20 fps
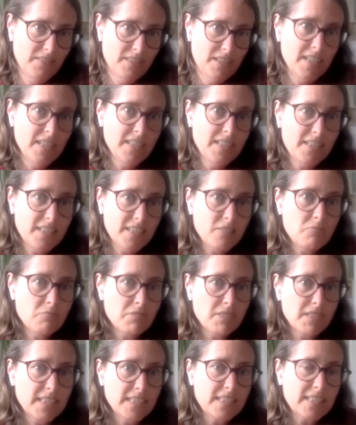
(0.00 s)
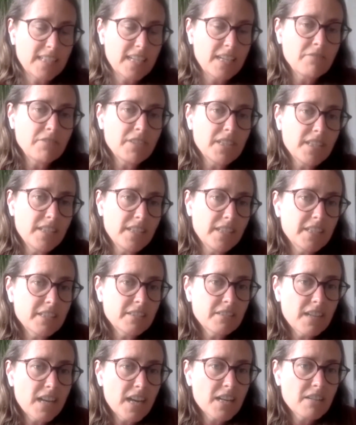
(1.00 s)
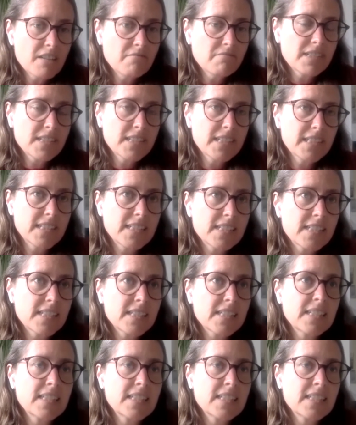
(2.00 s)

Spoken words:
I did write. Every year I write